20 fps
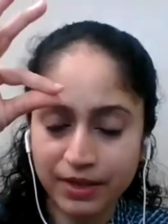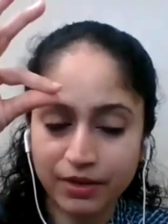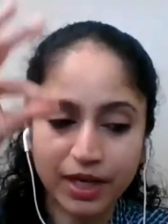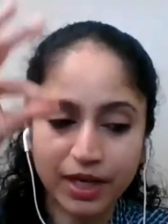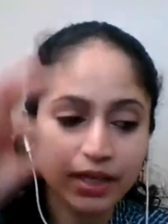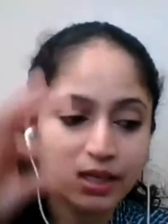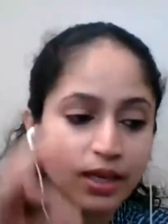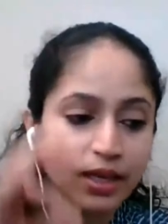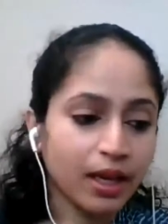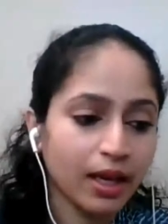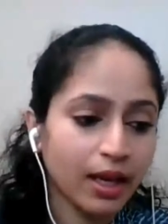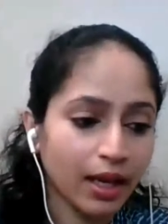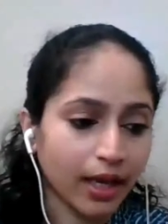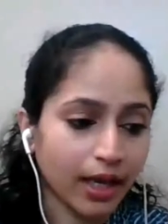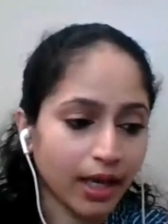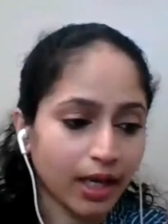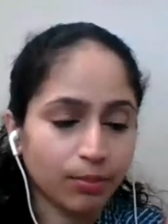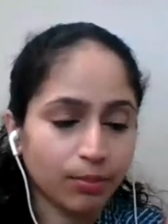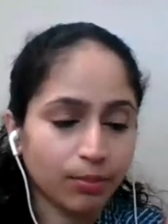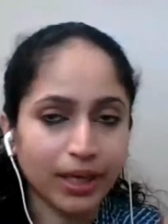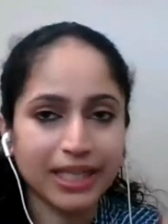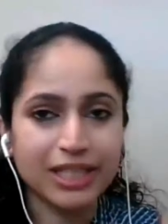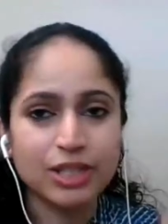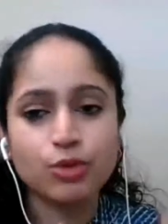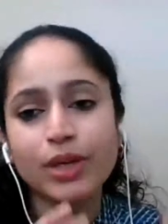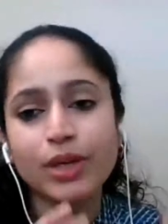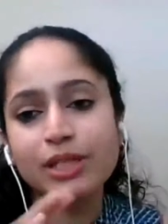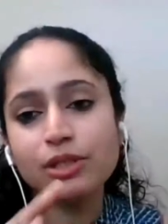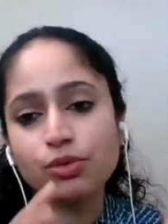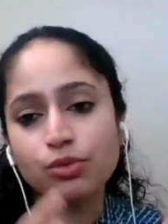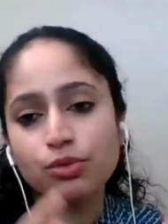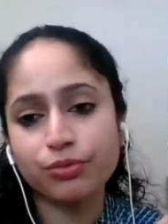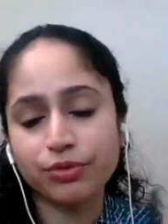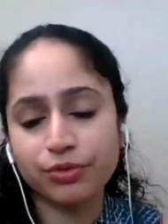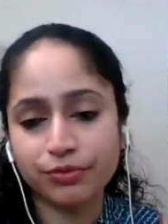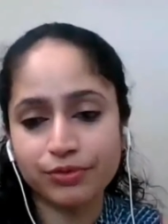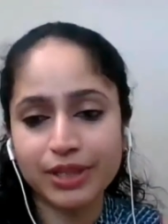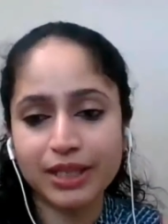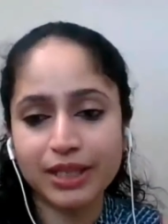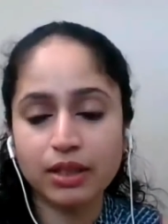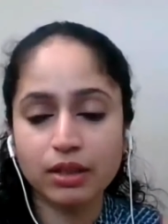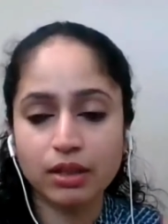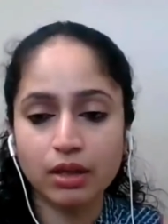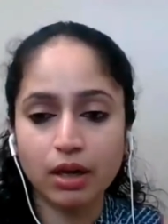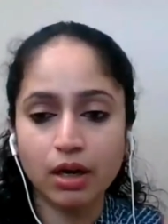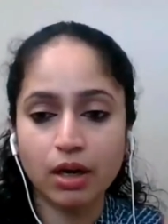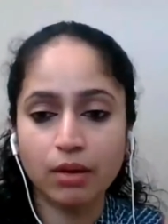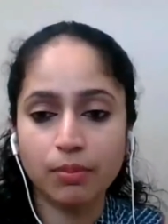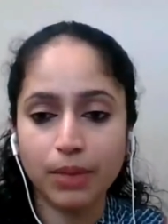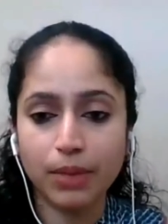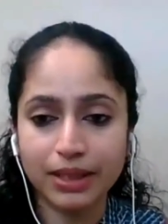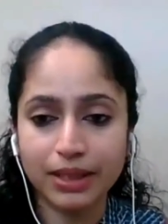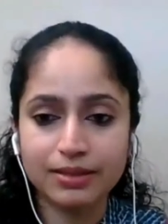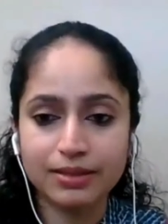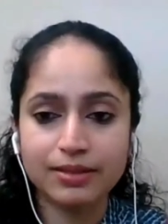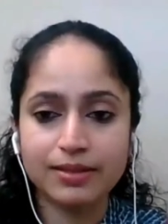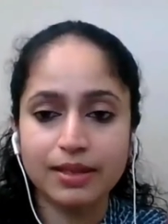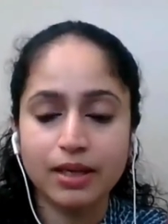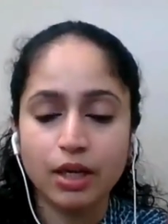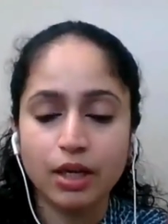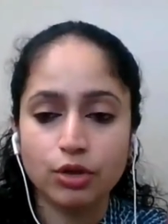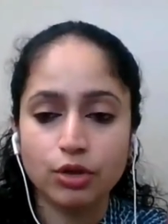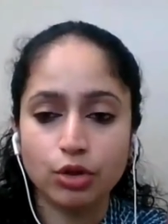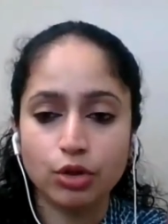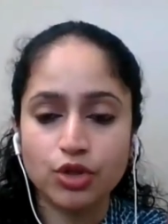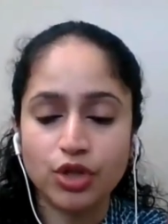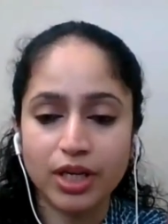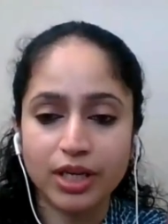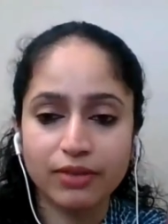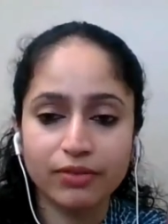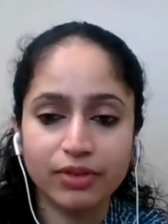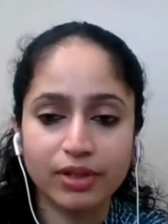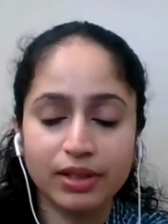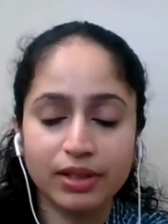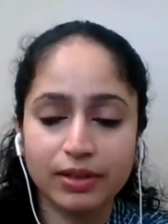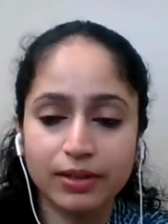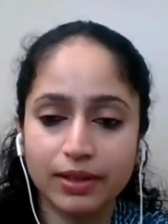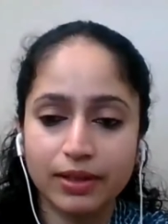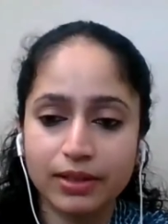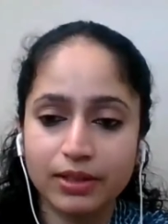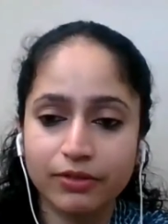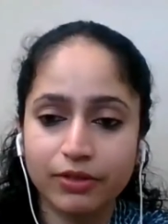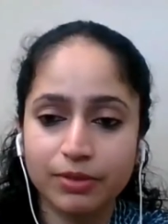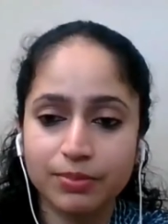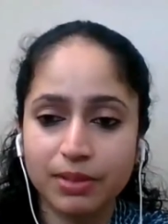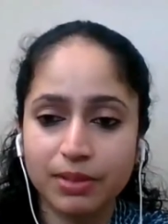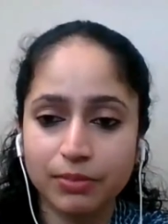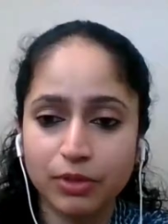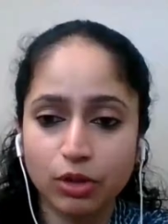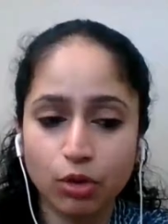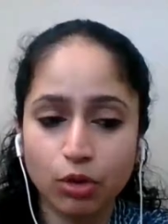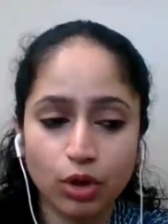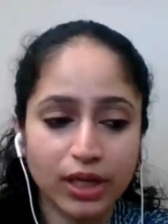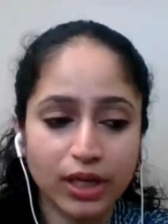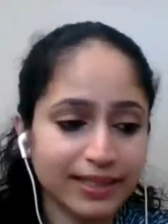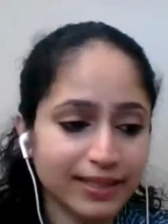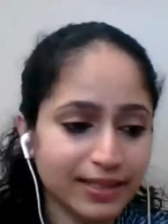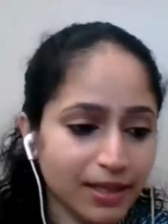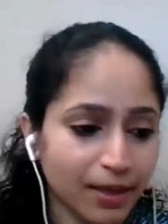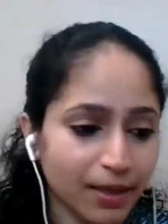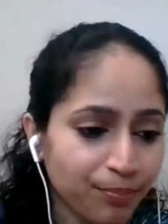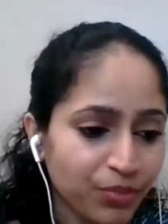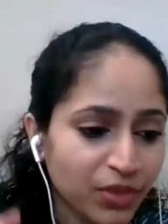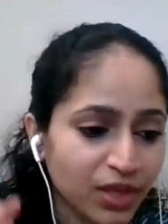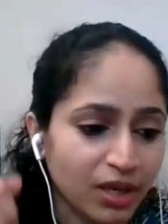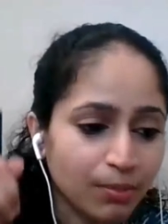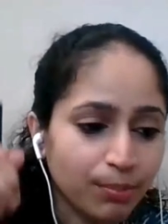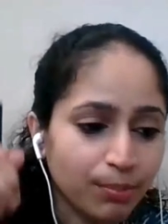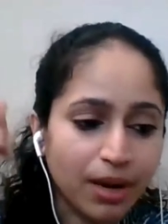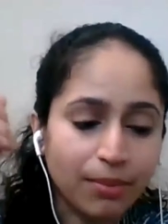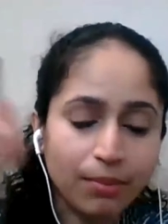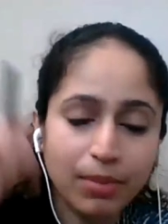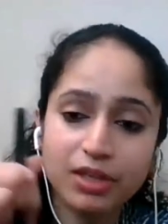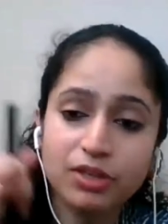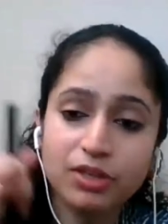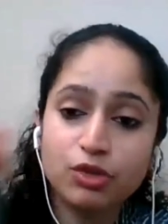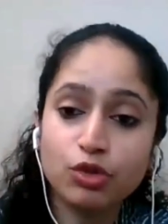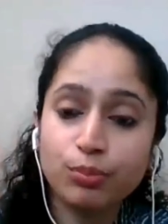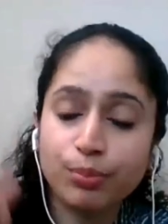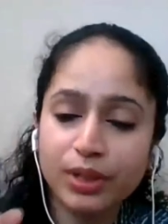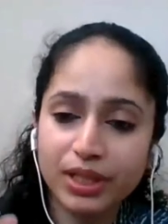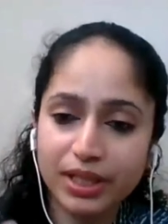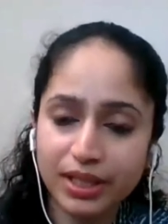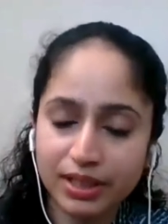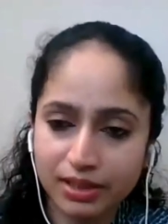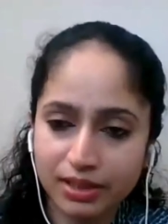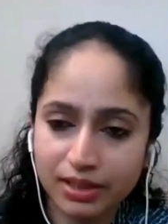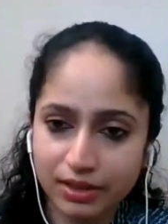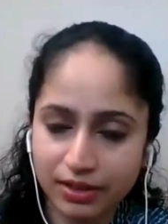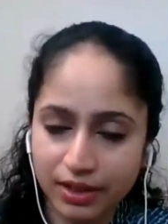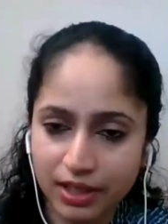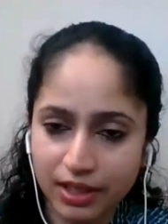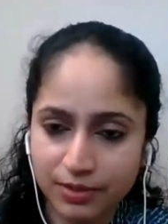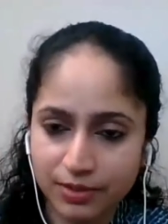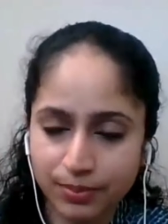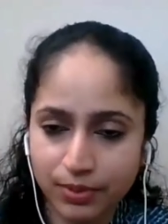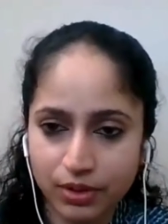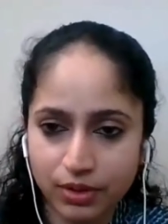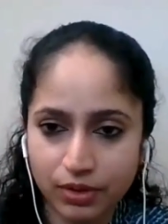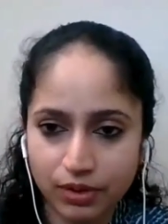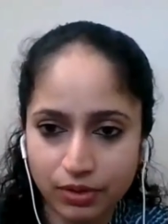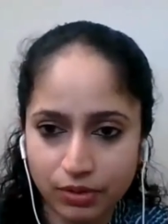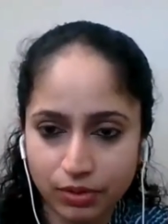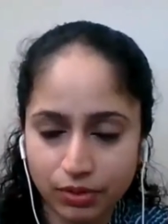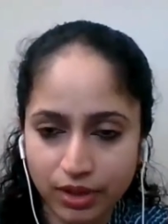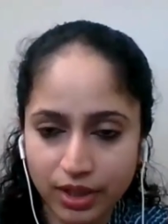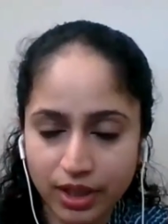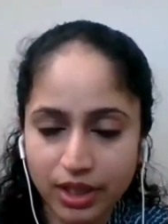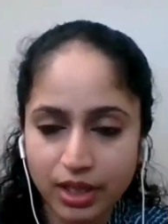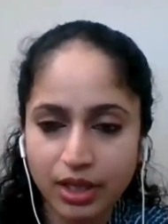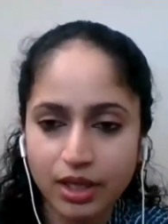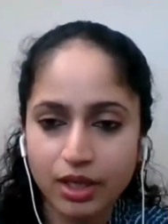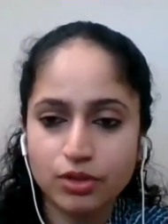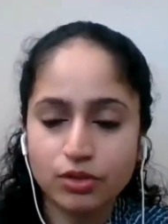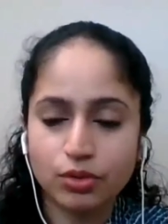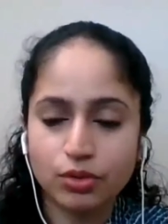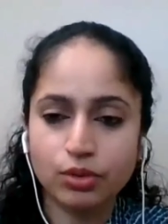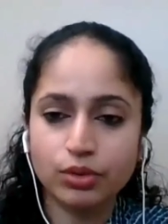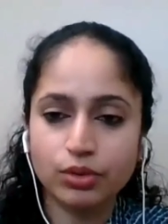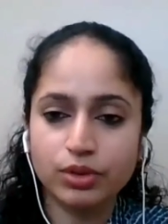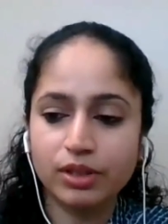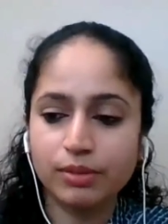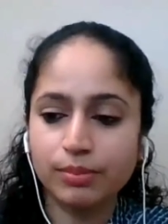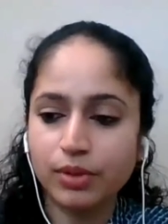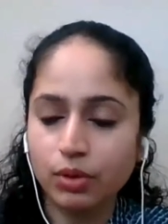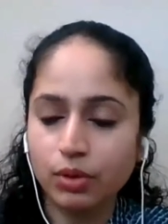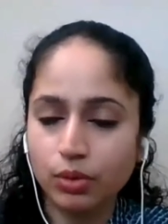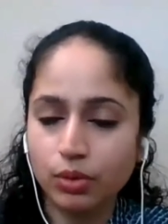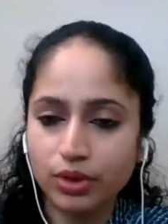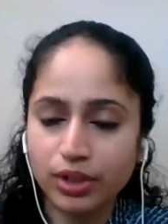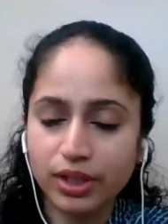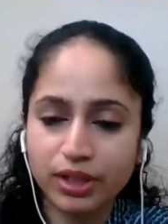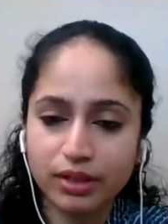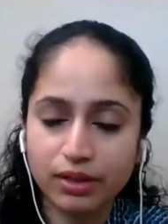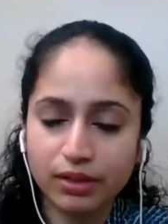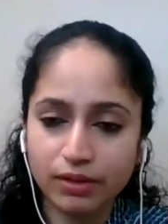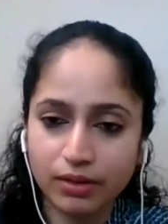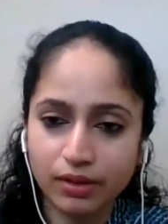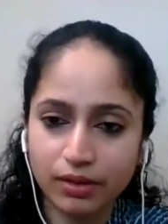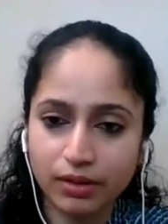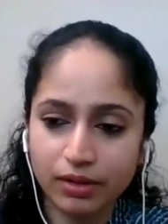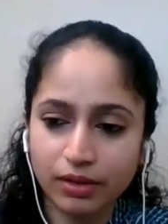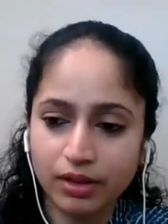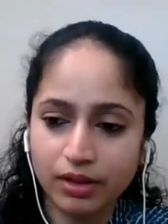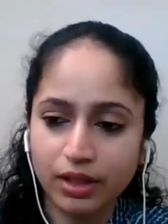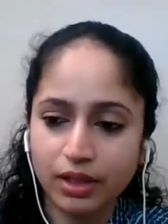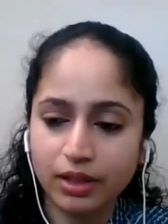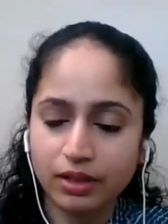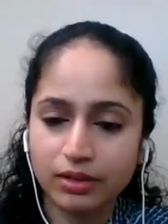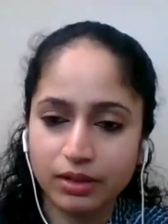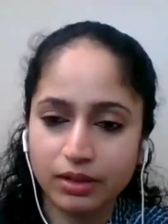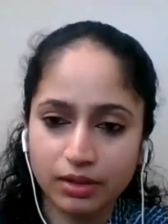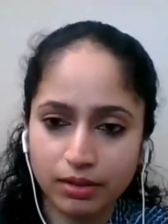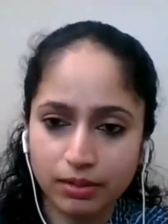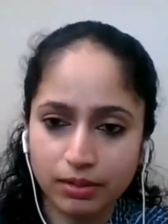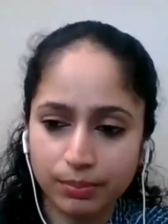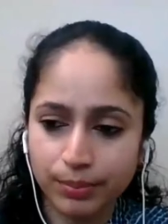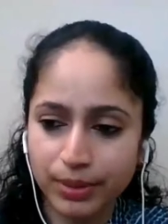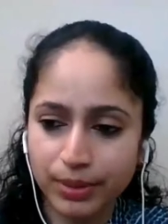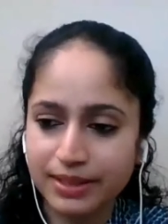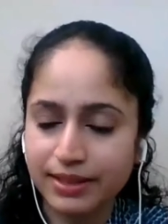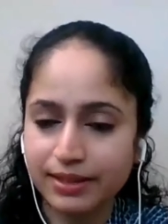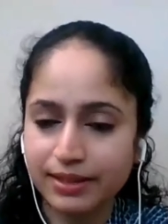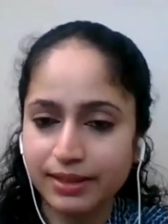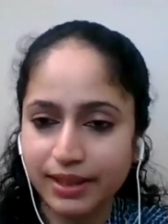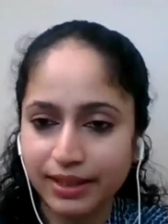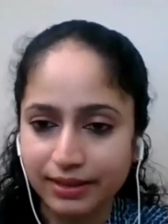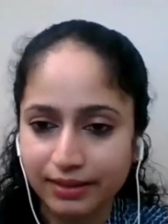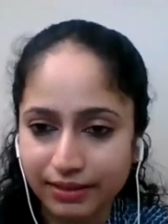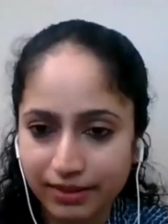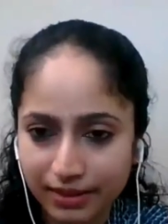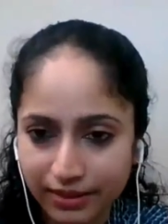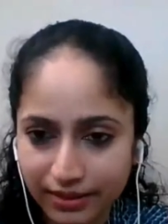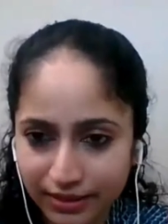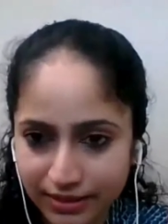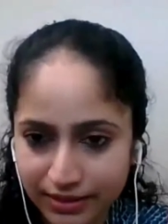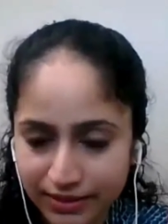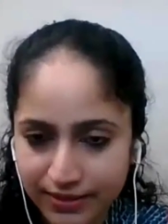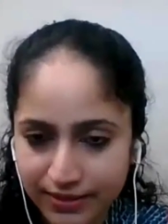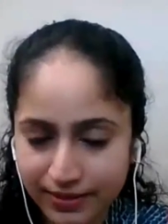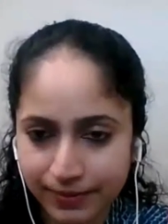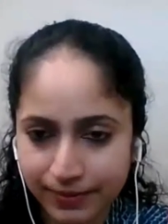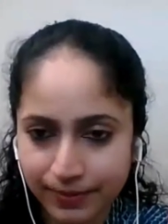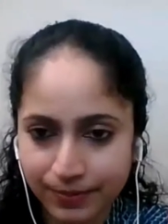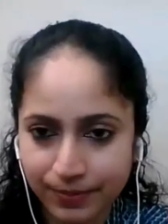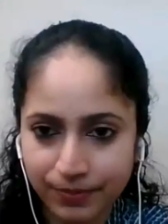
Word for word: right? And by 12 to 15 months, your child will develop something called as a palmar supinator grasp. Okay, so they'll be holding the pencil like this,